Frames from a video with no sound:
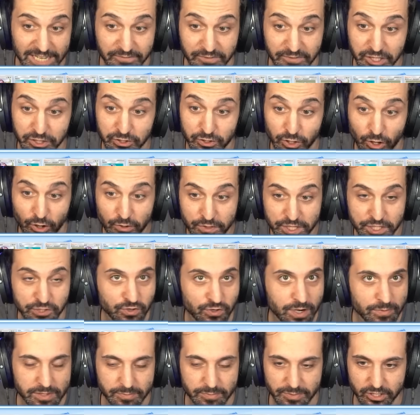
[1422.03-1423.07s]
If you don't
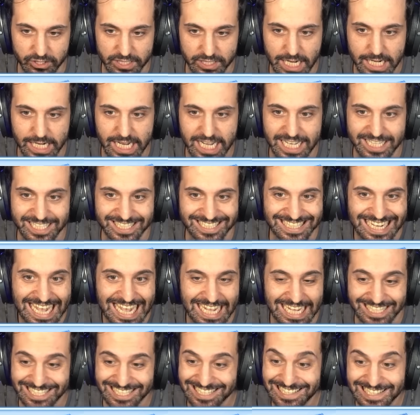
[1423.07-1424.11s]
disrupt the Miltank,
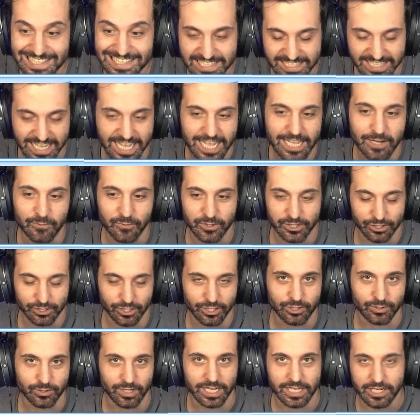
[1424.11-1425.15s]
it's insane with
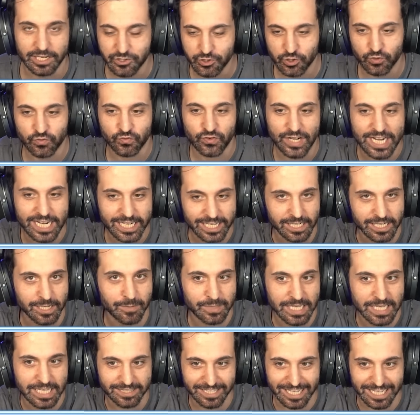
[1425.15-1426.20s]
Darkrai because you're ranking
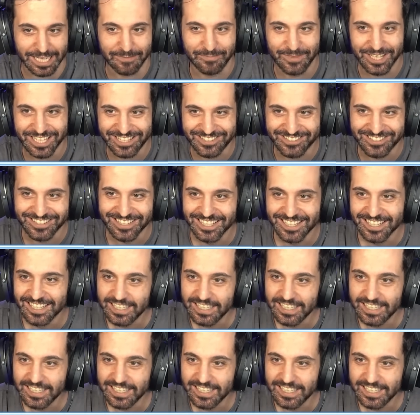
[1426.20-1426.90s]
up that damage.